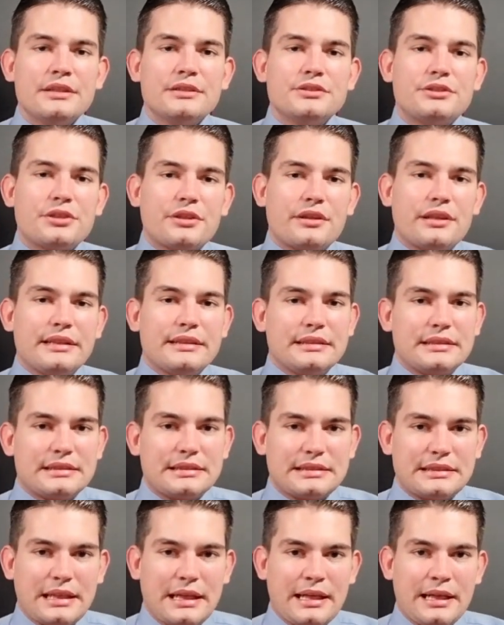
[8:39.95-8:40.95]
During
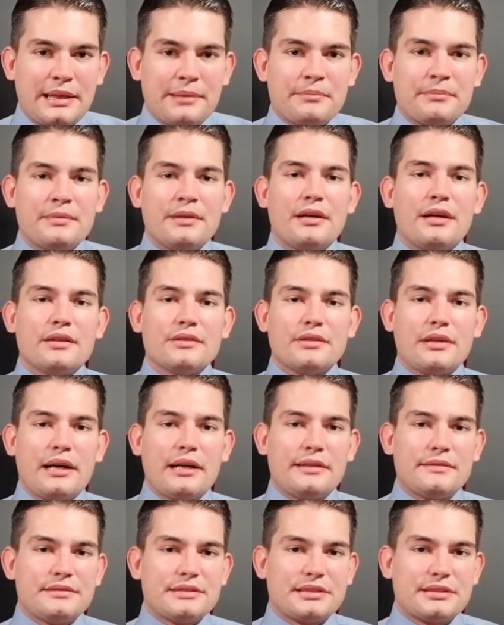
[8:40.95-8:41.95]
this time, a
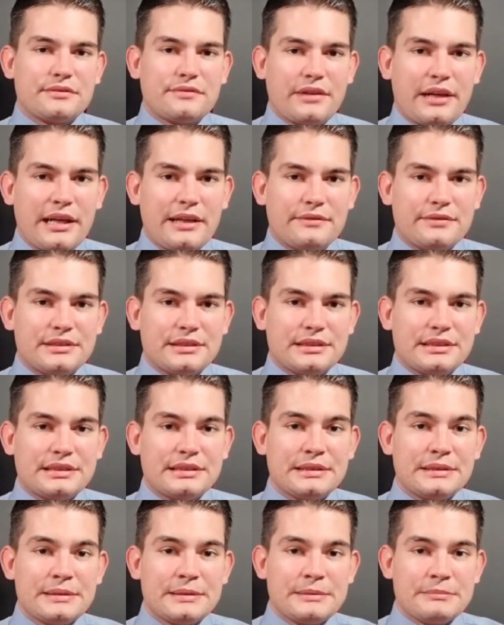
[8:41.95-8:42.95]
lot of the
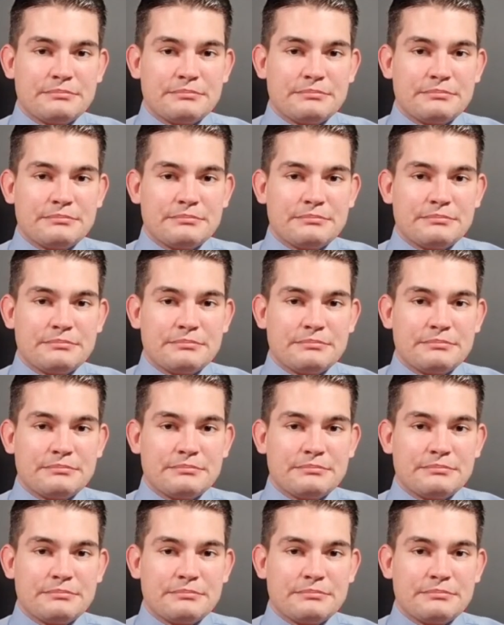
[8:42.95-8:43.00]
survivors